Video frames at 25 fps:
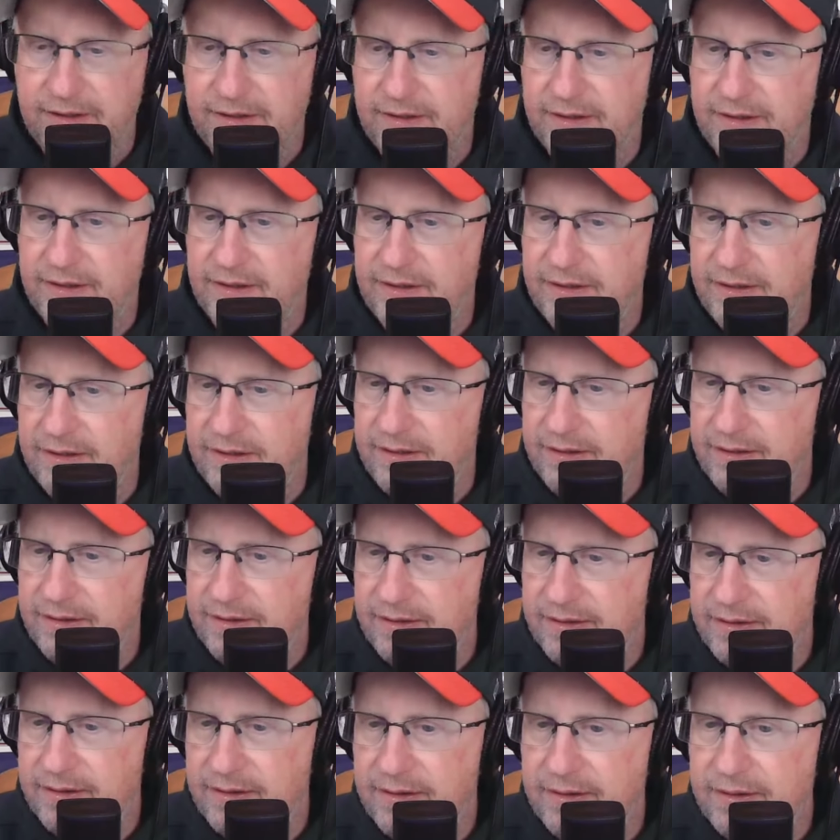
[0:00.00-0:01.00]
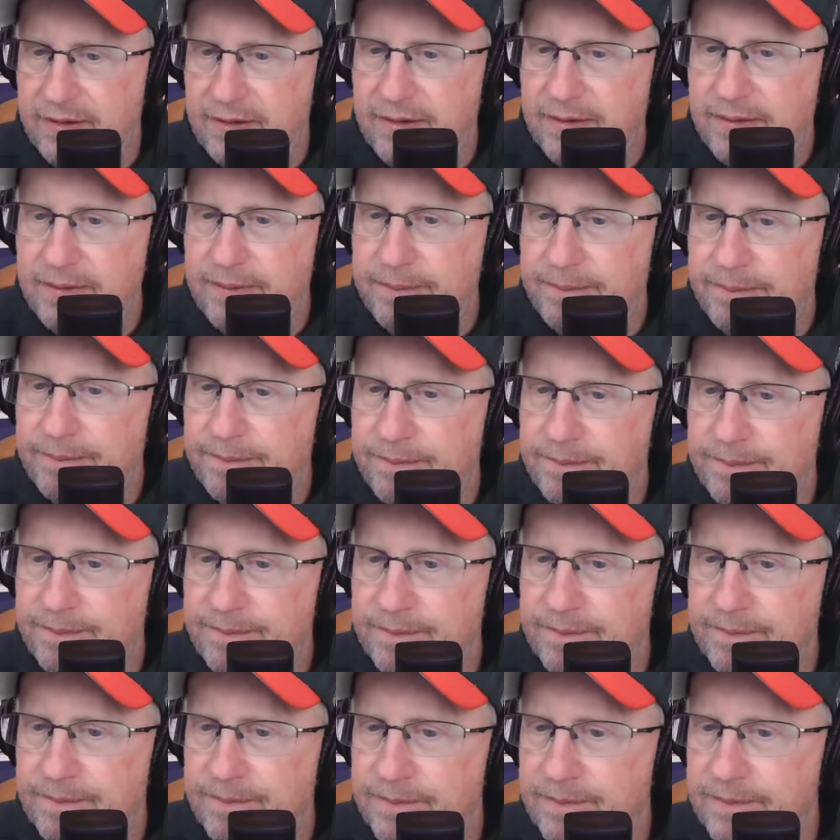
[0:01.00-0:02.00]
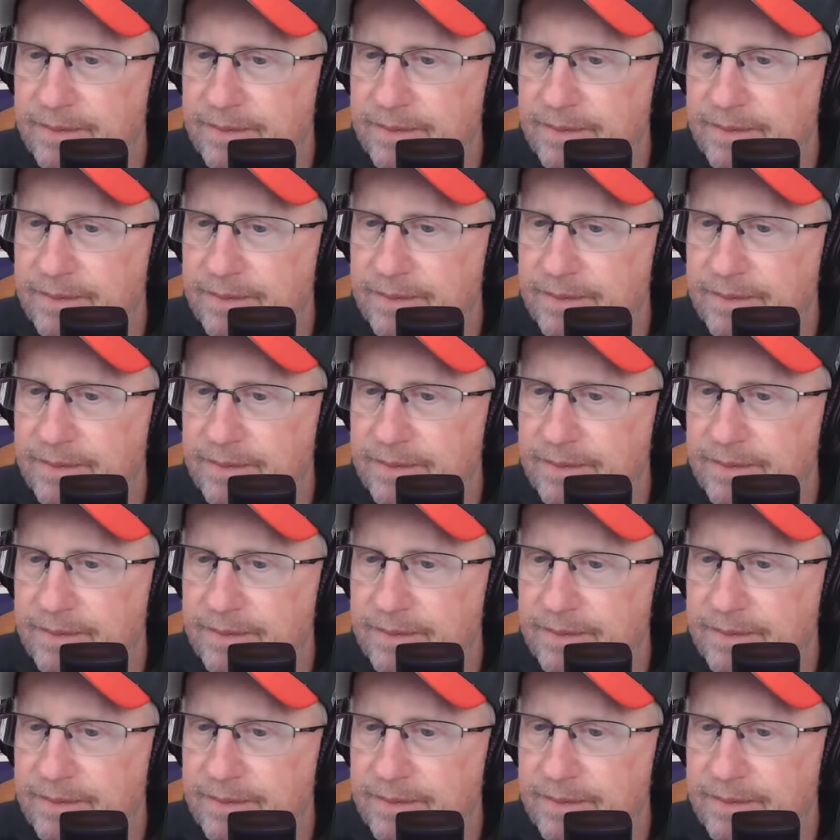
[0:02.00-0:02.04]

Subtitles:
(silence)